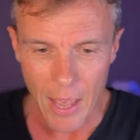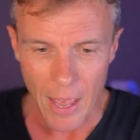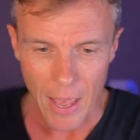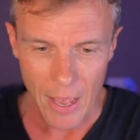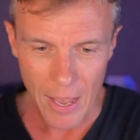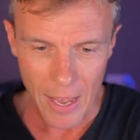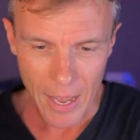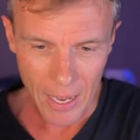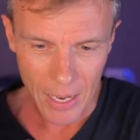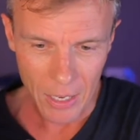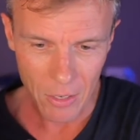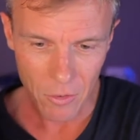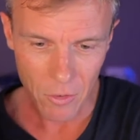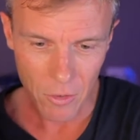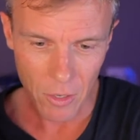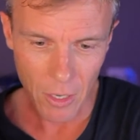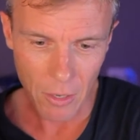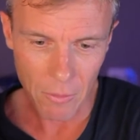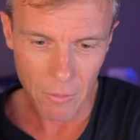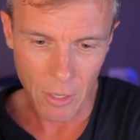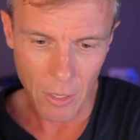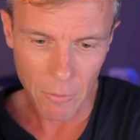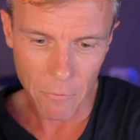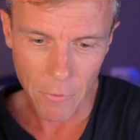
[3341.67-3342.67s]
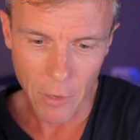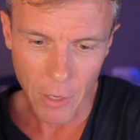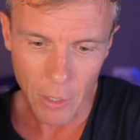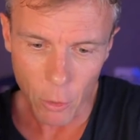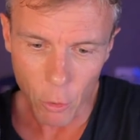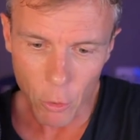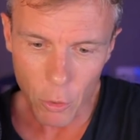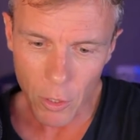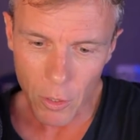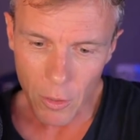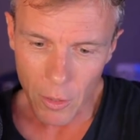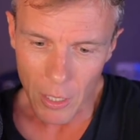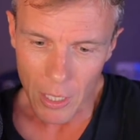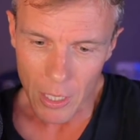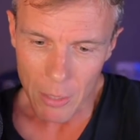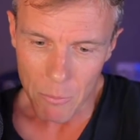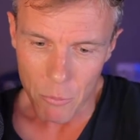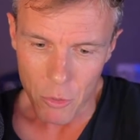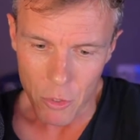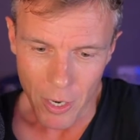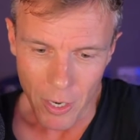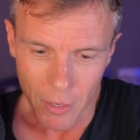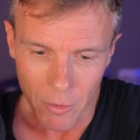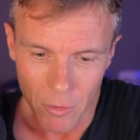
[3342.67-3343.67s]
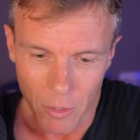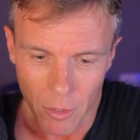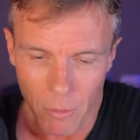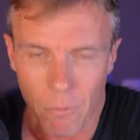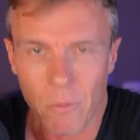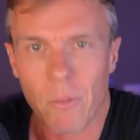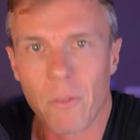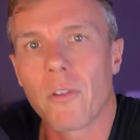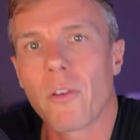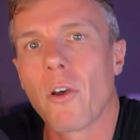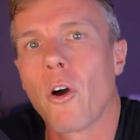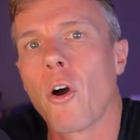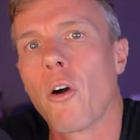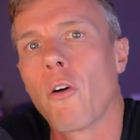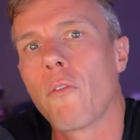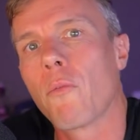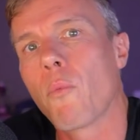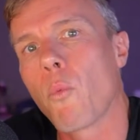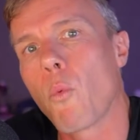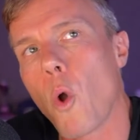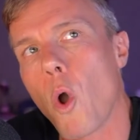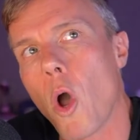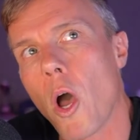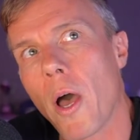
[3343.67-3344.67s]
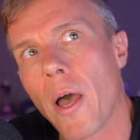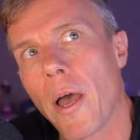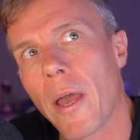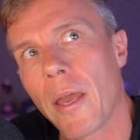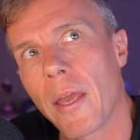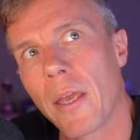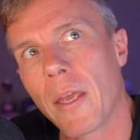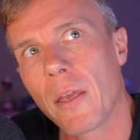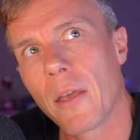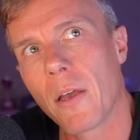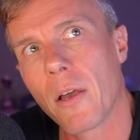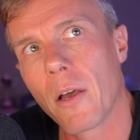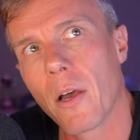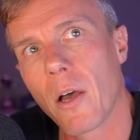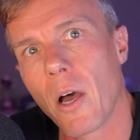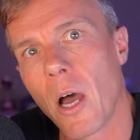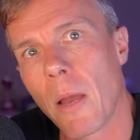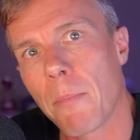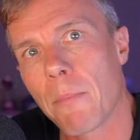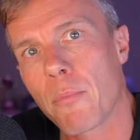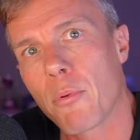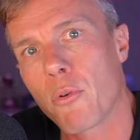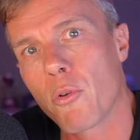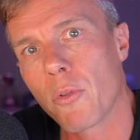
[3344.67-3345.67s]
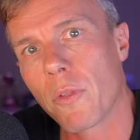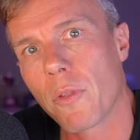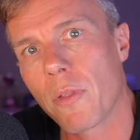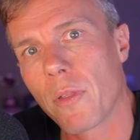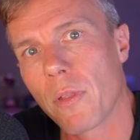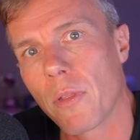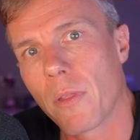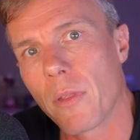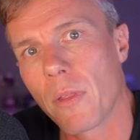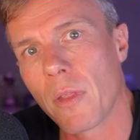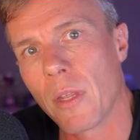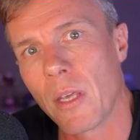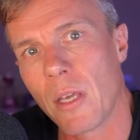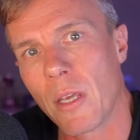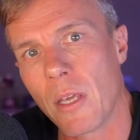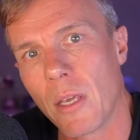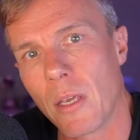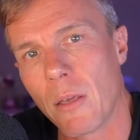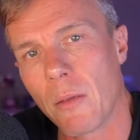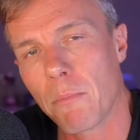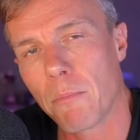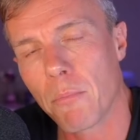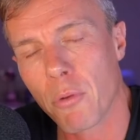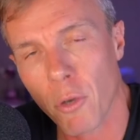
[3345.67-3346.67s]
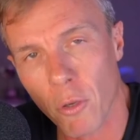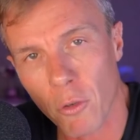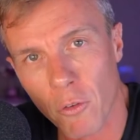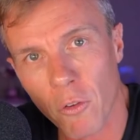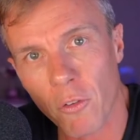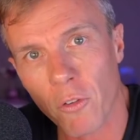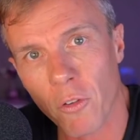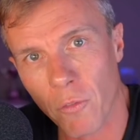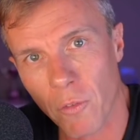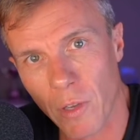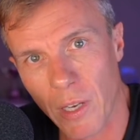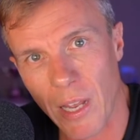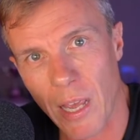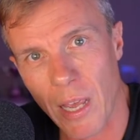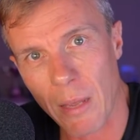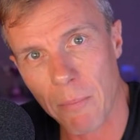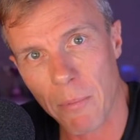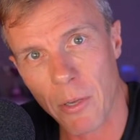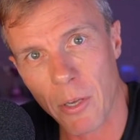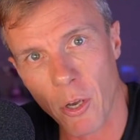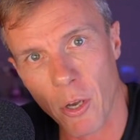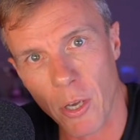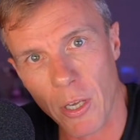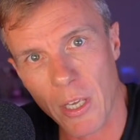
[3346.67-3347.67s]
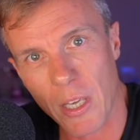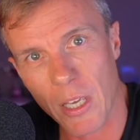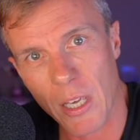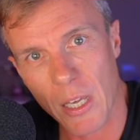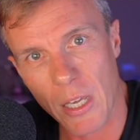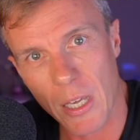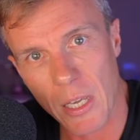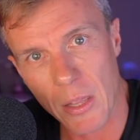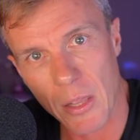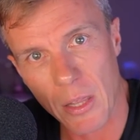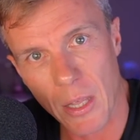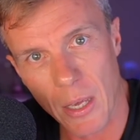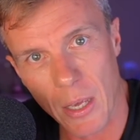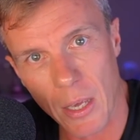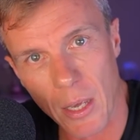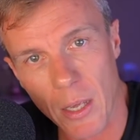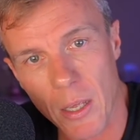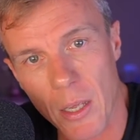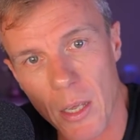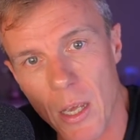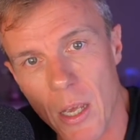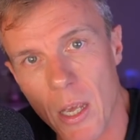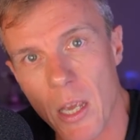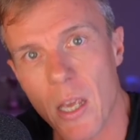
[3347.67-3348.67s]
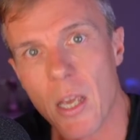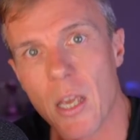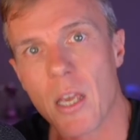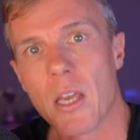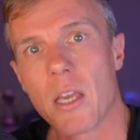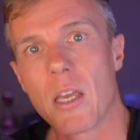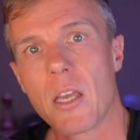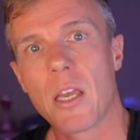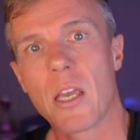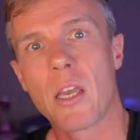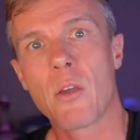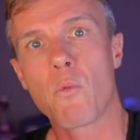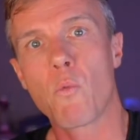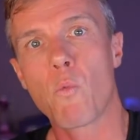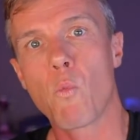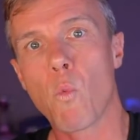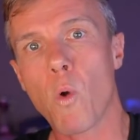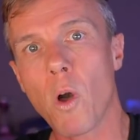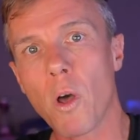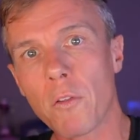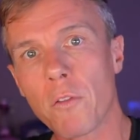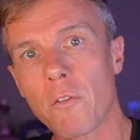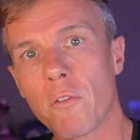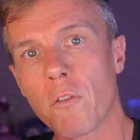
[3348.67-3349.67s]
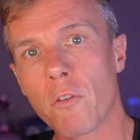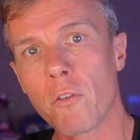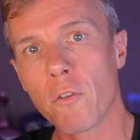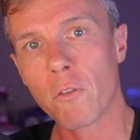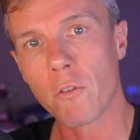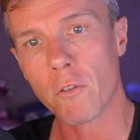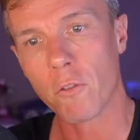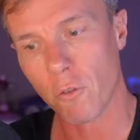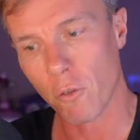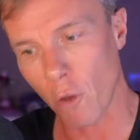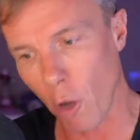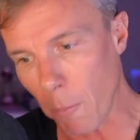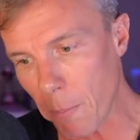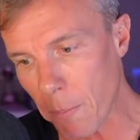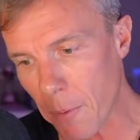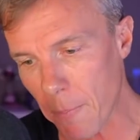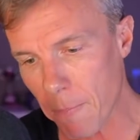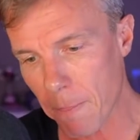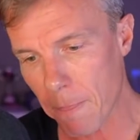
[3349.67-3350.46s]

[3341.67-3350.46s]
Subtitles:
And if I look at the objectives of why I put the purchasing an API key in there, it was to stop,